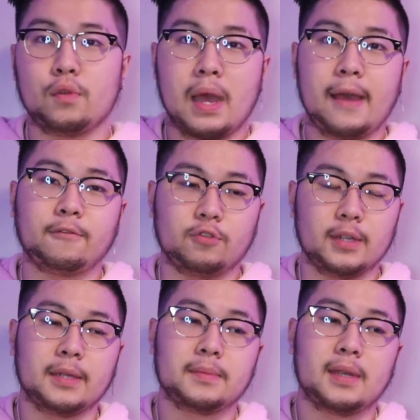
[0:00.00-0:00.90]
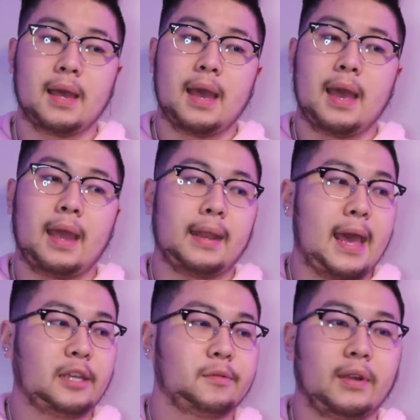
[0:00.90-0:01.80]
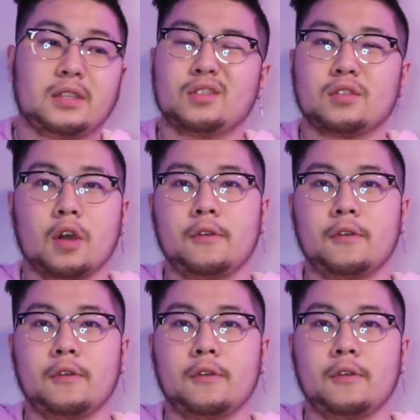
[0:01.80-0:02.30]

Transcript: If you have dreams, and aspirations,